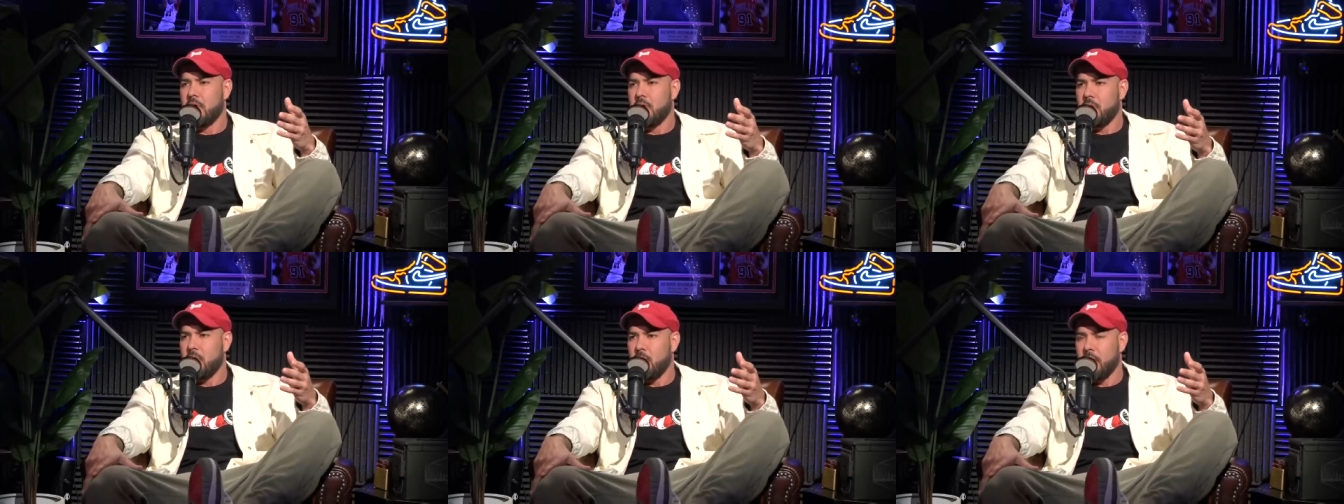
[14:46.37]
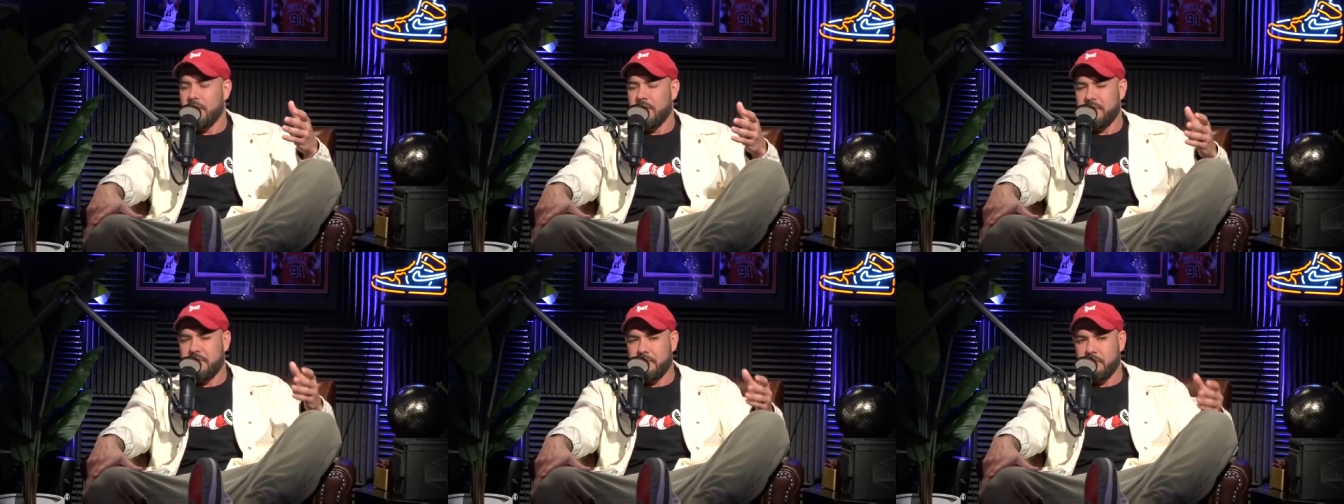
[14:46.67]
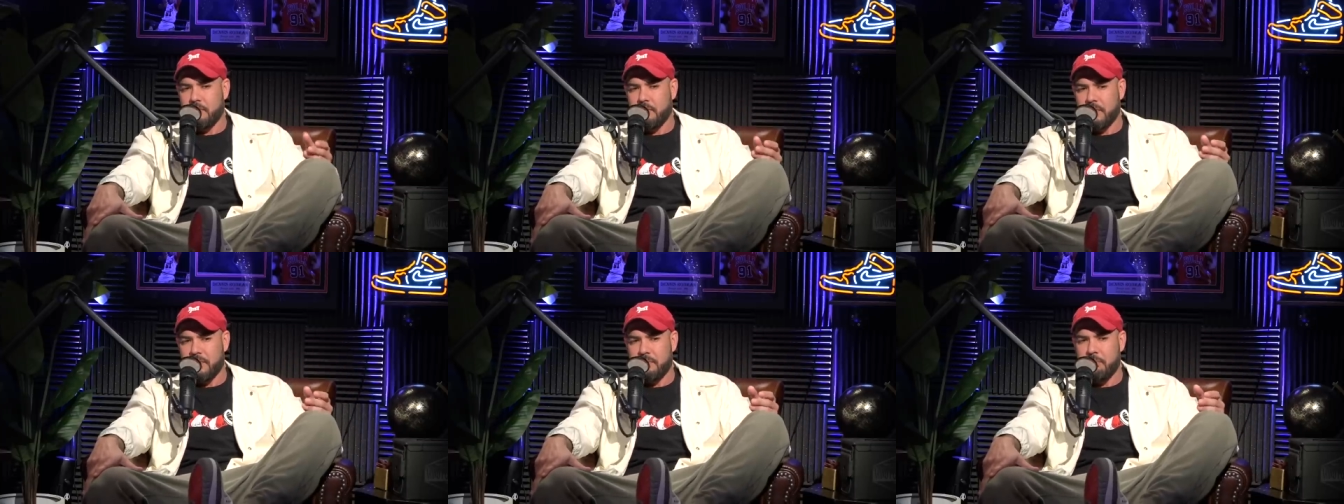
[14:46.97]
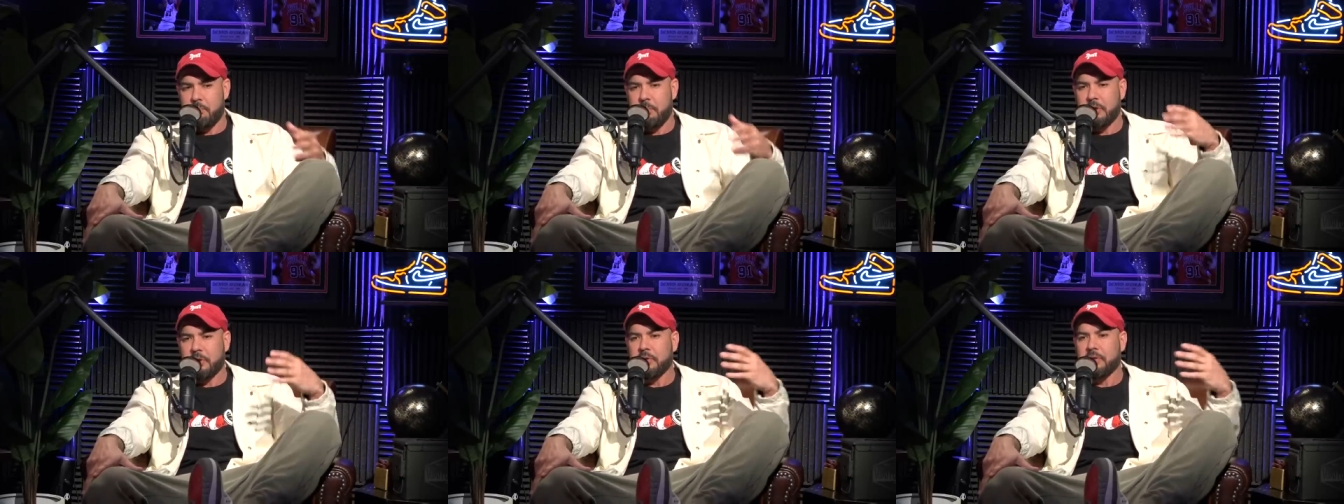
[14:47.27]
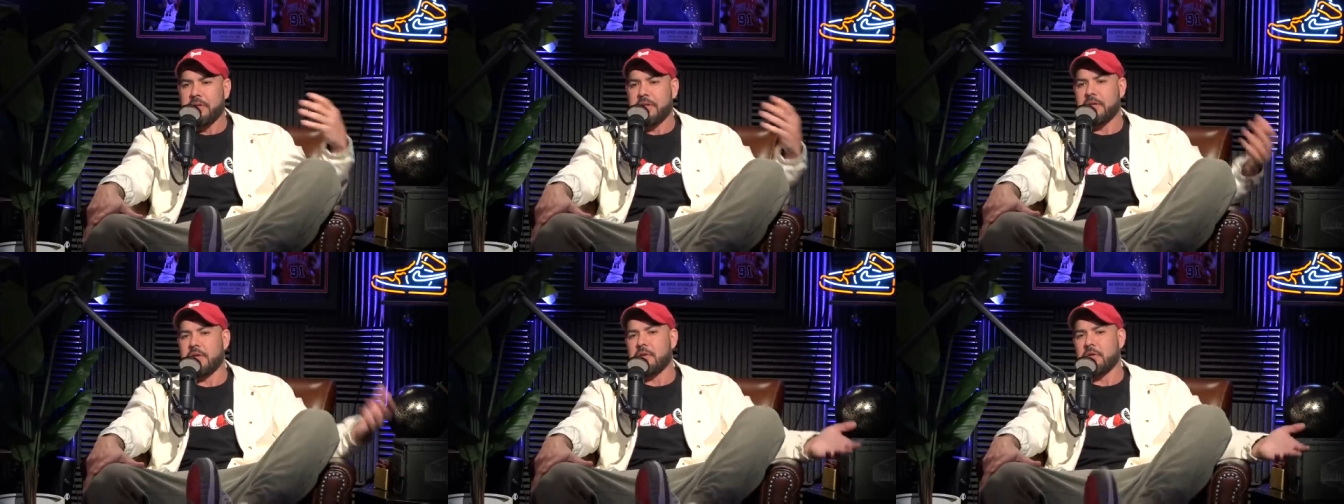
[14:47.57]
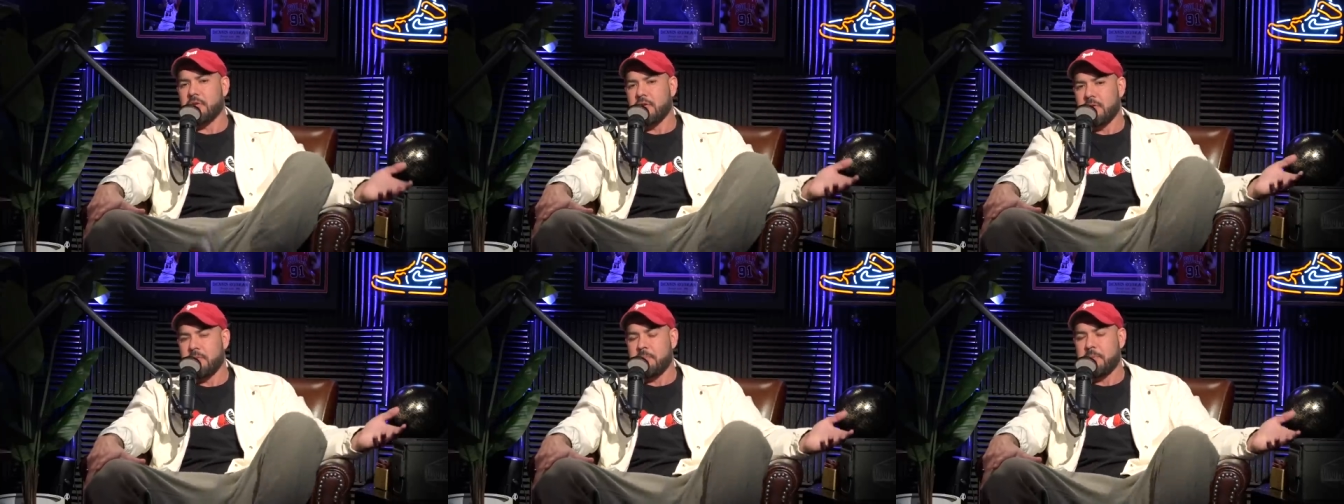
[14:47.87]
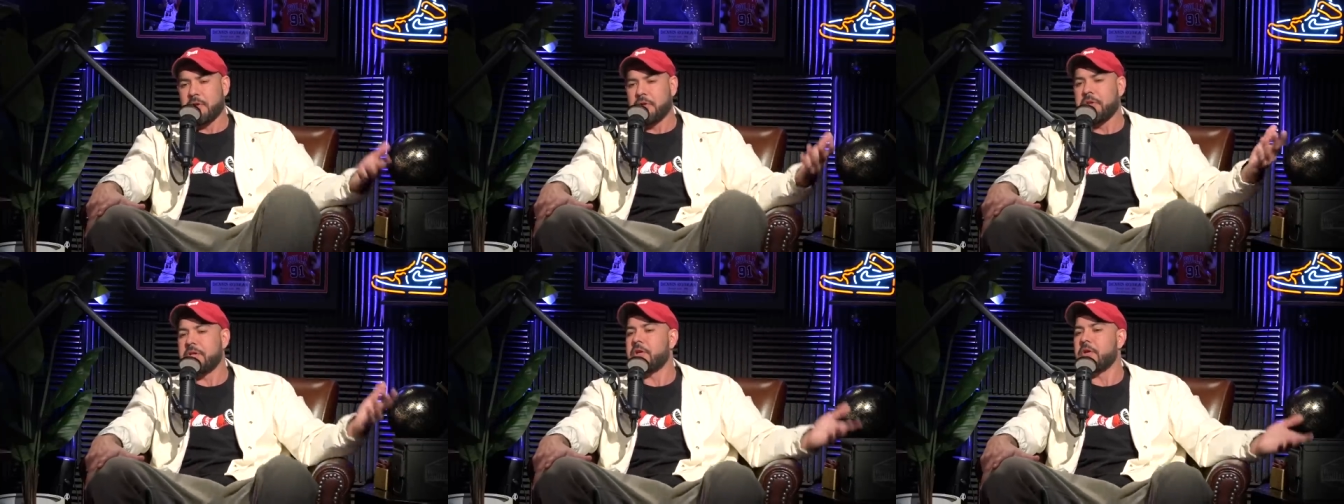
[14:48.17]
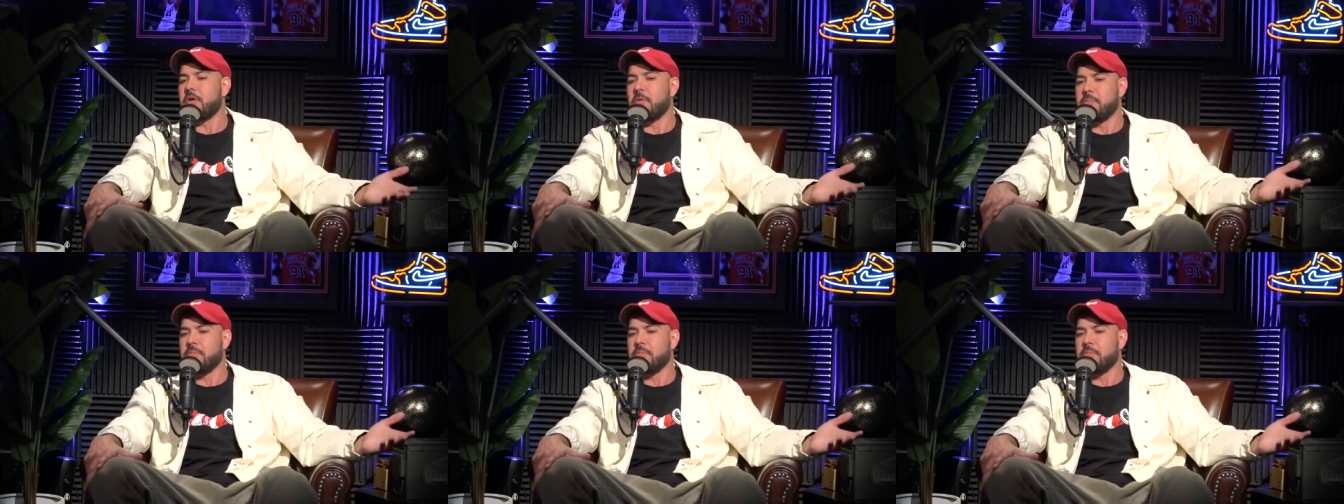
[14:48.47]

with with building your building your